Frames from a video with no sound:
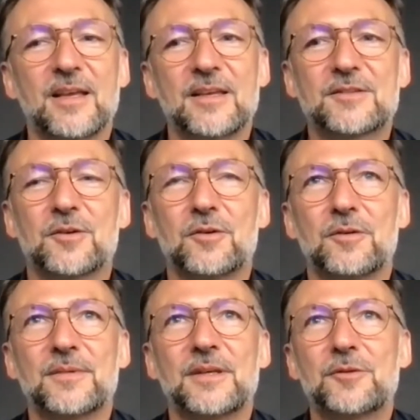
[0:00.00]

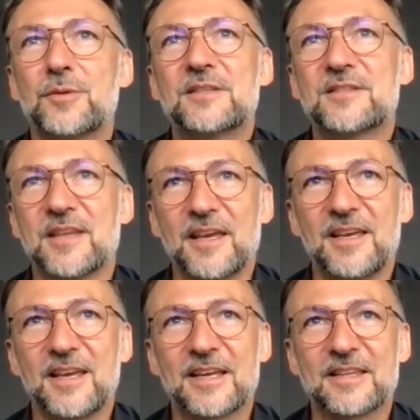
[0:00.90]
So it will
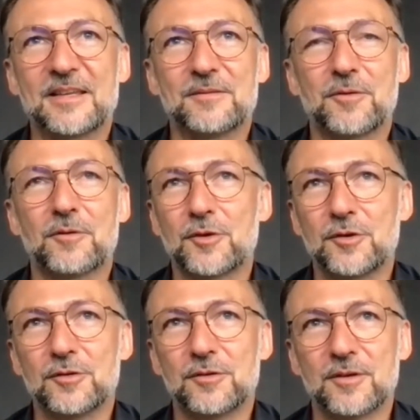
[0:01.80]
stay, and for the
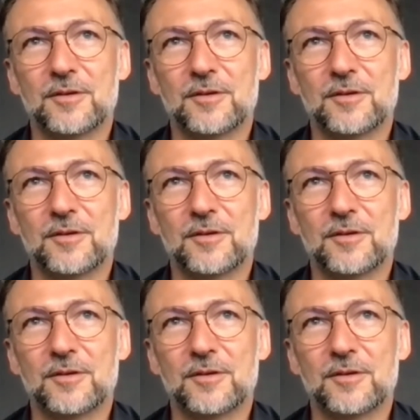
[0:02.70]
good,